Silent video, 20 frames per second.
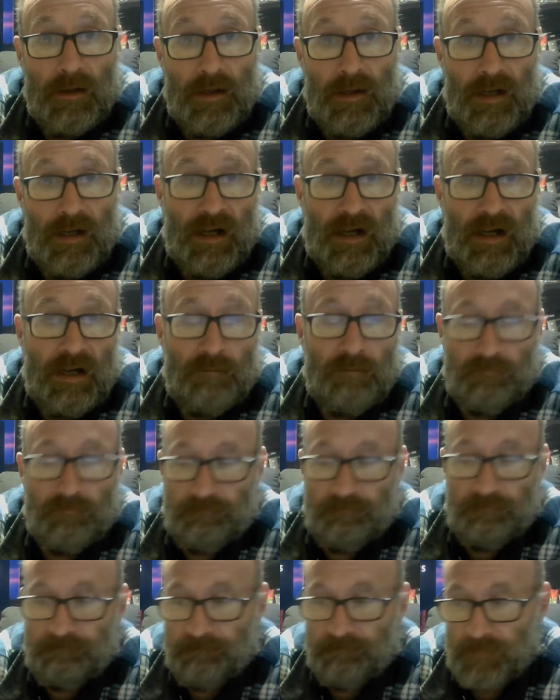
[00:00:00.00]
And
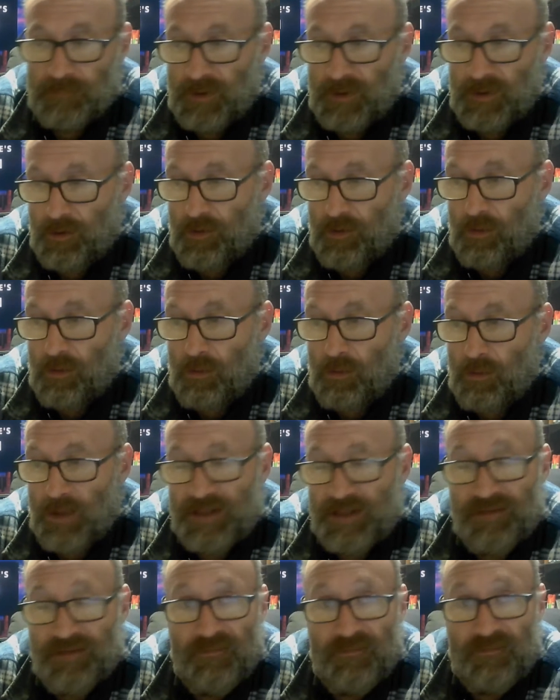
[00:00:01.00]
I thought, well,
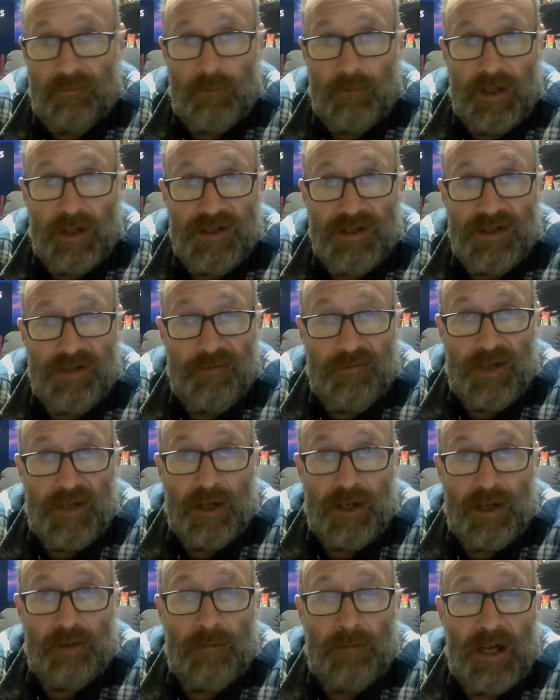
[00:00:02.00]
that's an easy
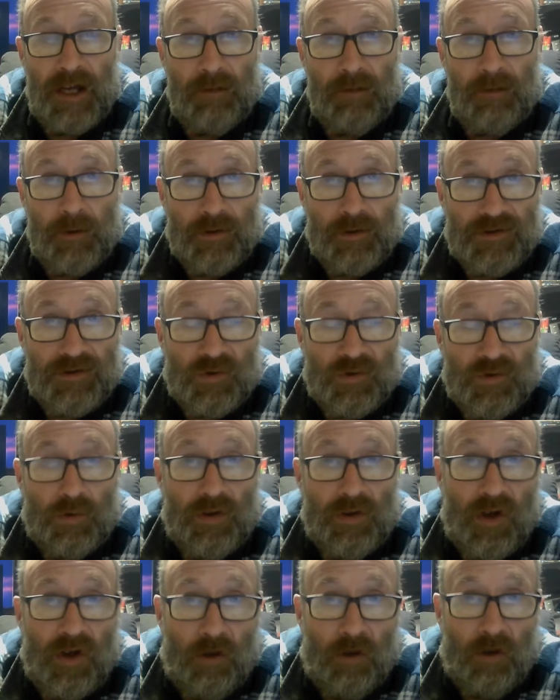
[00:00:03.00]
video to make when I saw
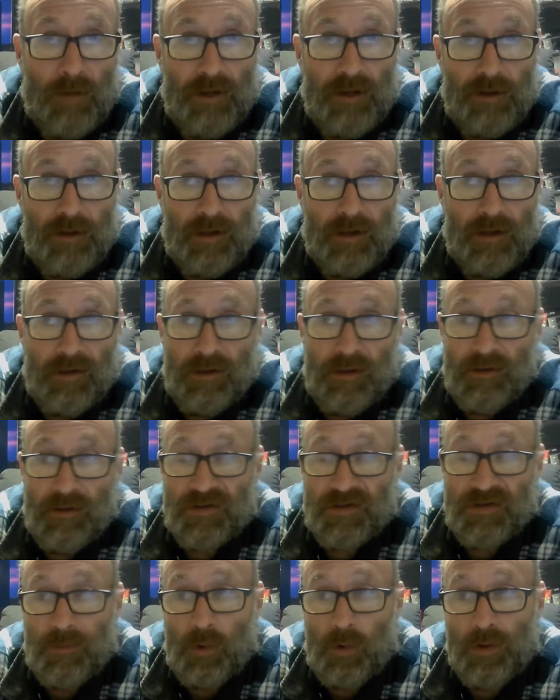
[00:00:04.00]
the comment. And then
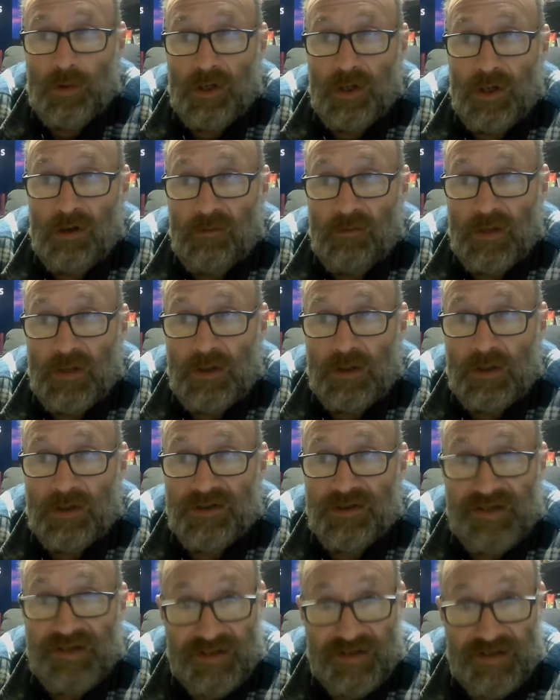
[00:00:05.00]
this morning I
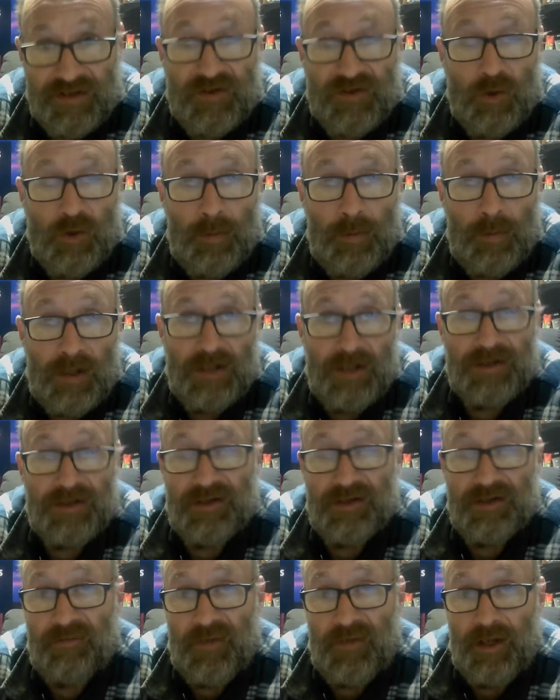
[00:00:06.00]
realized it's a super
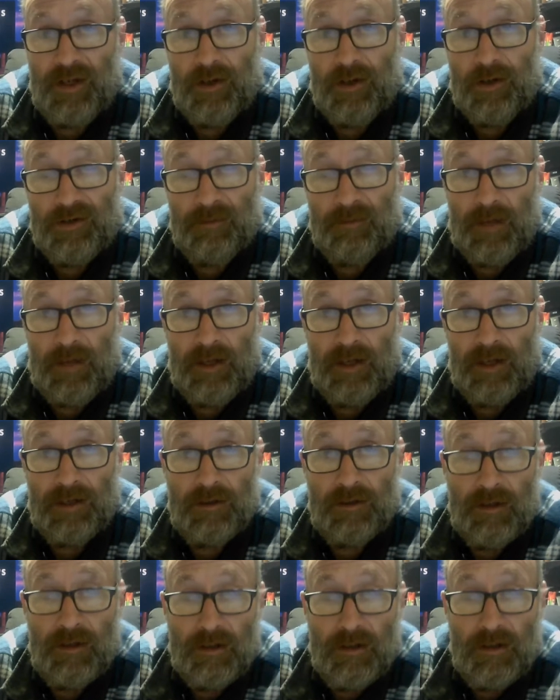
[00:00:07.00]
easy video to make.
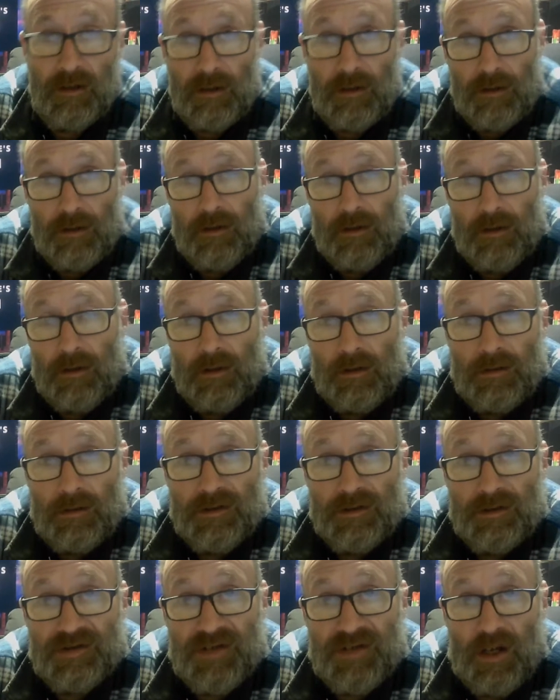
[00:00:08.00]

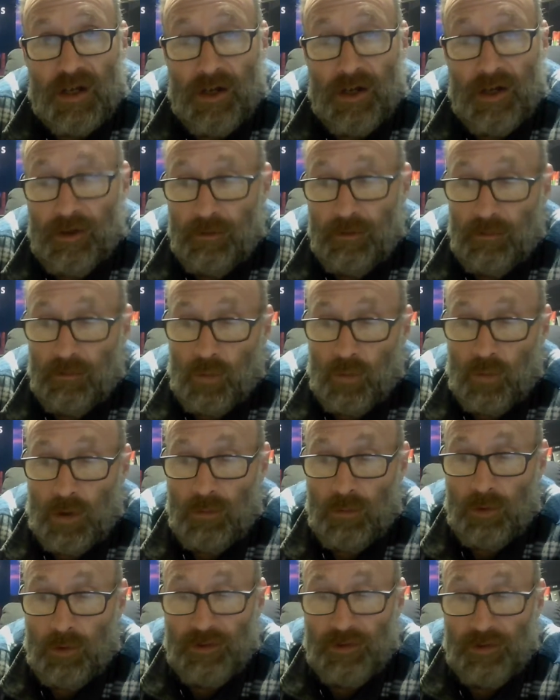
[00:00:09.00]
So
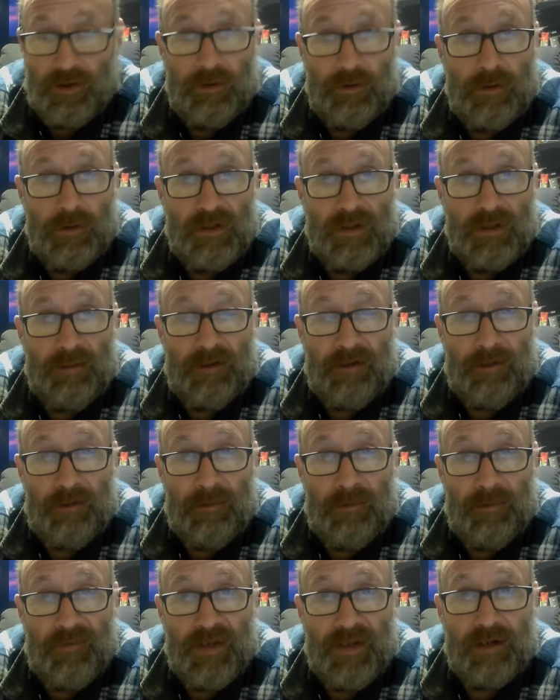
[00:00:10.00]
what we'll do, let me grab
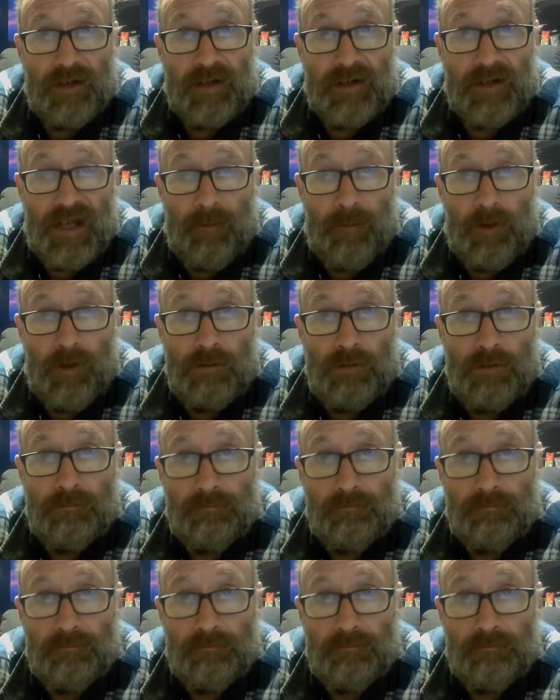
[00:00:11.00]
the video camera.